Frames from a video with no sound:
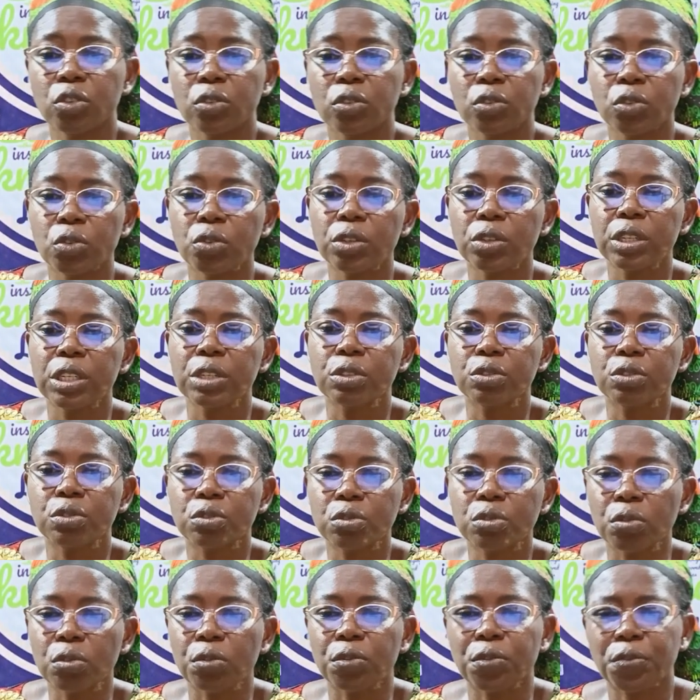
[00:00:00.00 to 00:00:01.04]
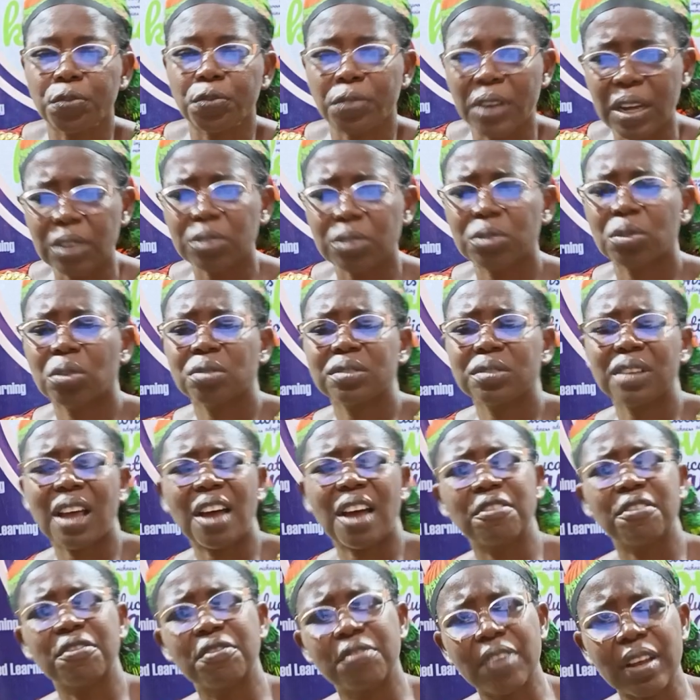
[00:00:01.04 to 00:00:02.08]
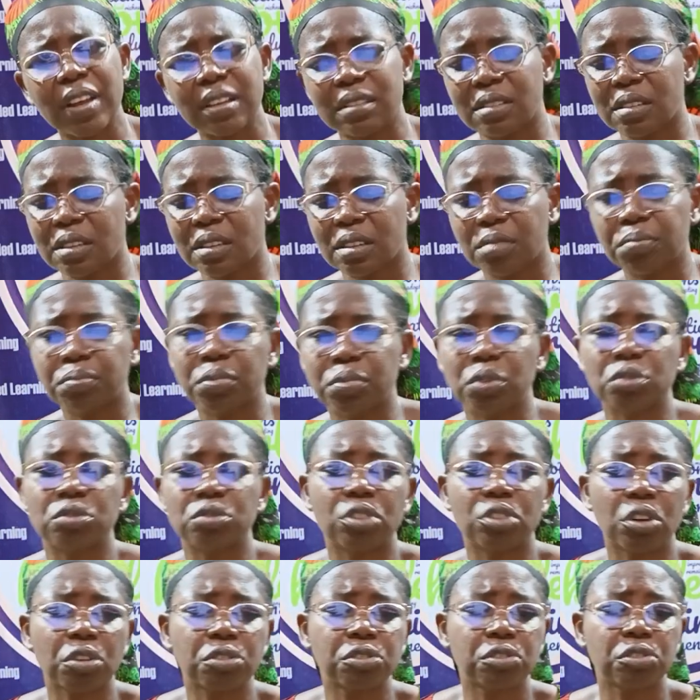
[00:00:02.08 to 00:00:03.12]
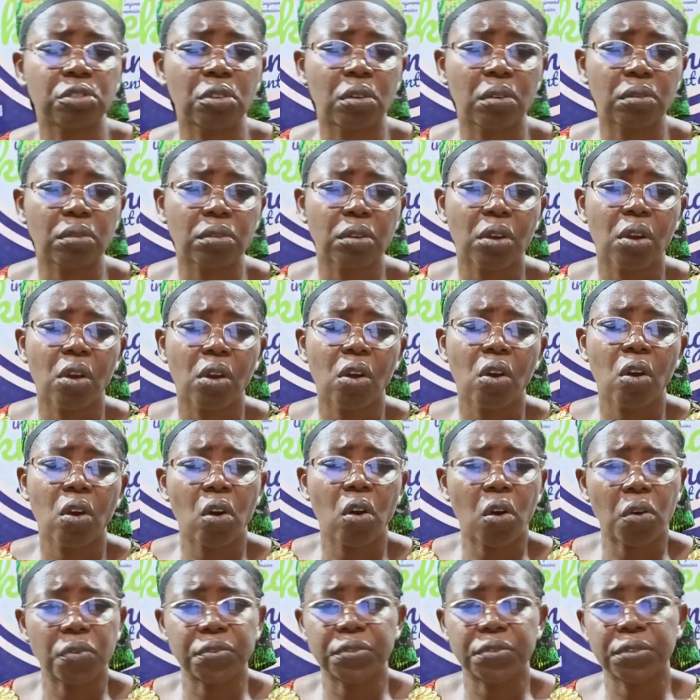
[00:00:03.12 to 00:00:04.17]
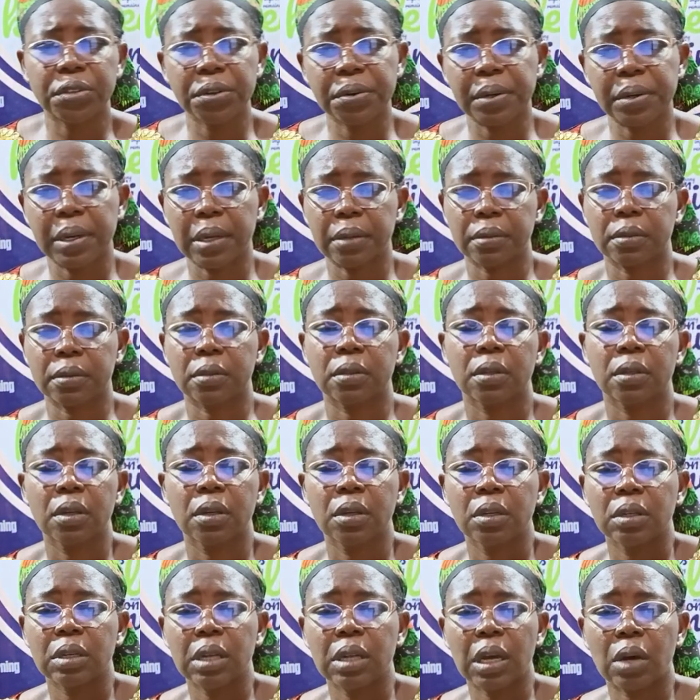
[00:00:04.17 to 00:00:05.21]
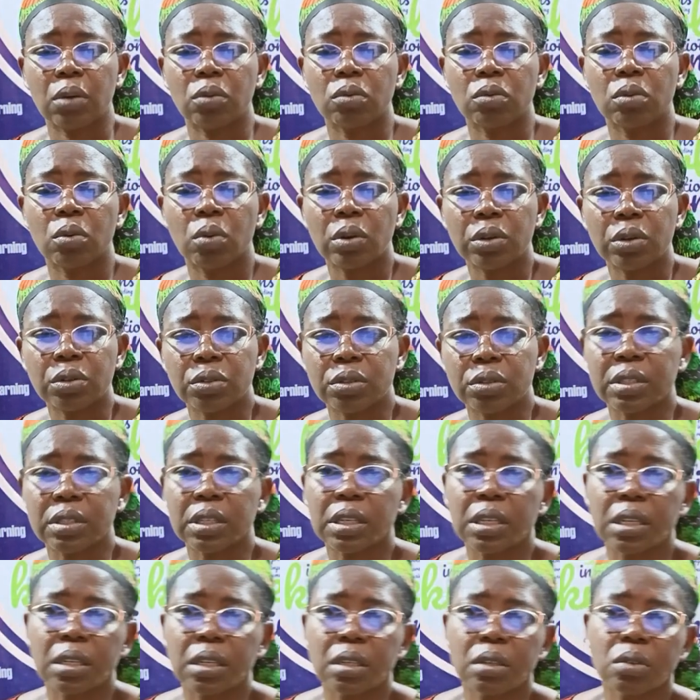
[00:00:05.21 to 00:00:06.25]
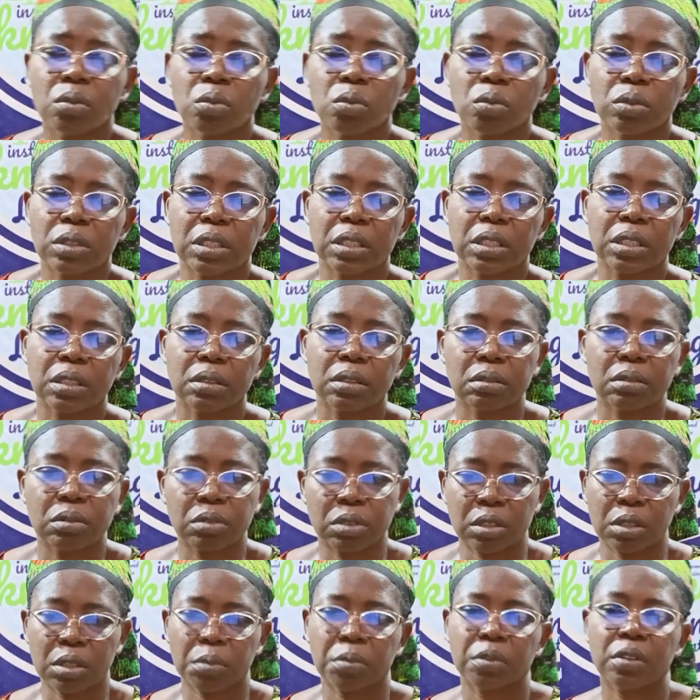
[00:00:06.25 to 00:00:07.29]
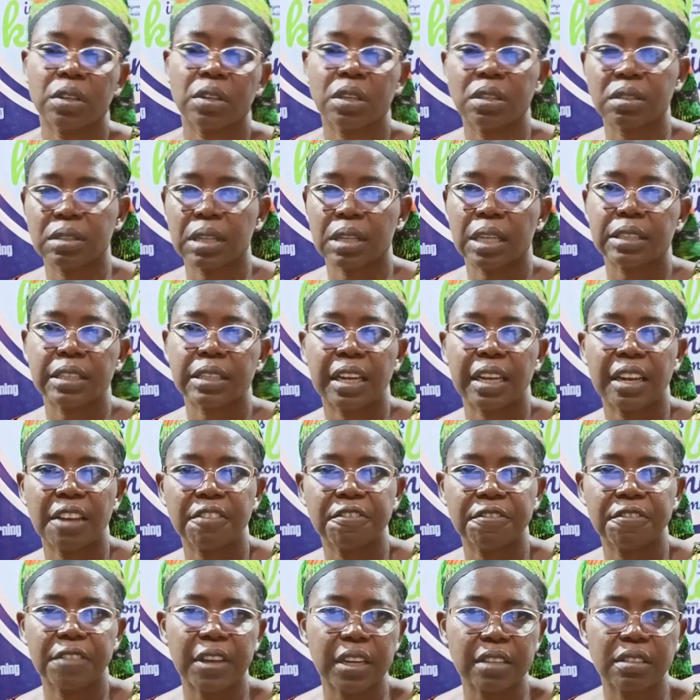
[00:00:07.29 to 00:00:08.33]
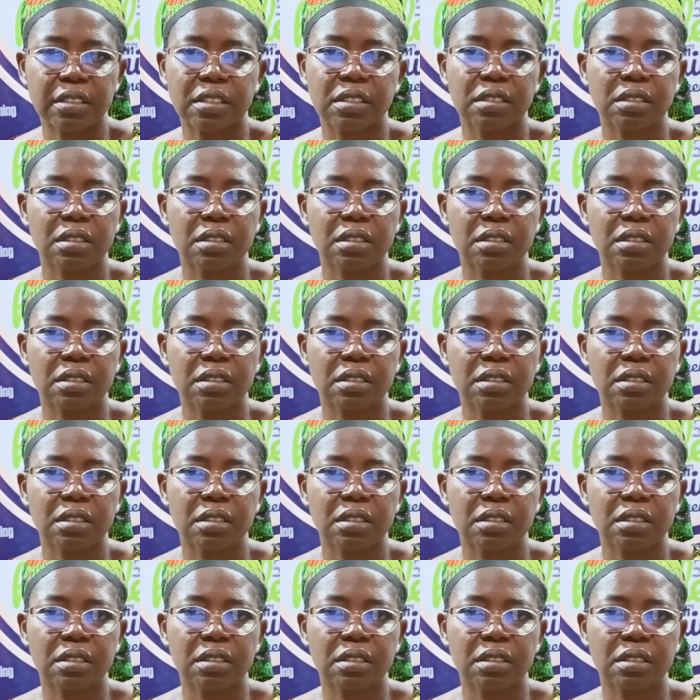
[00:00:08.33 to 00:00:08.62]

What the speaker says: unit 2, factors affecting production of cereals. Now, we want to see some things that can affect